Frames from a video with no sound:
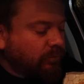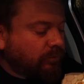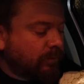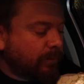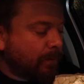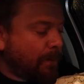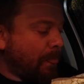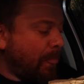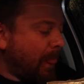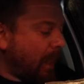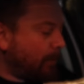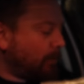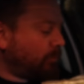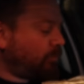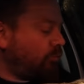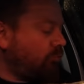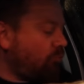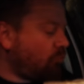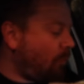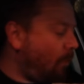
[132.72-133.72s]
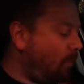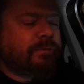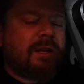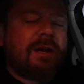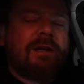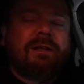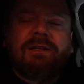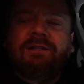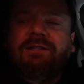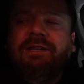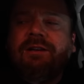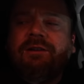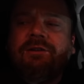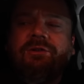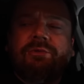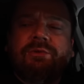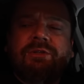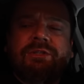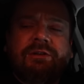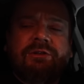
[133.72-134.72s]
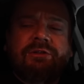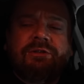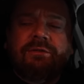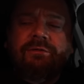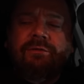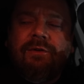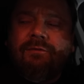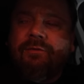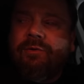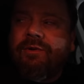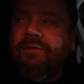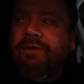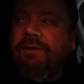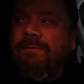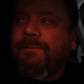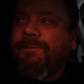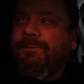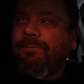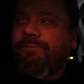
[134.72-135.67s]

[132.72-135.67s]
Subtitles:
I think Taco, you would say it's your favourite one, right?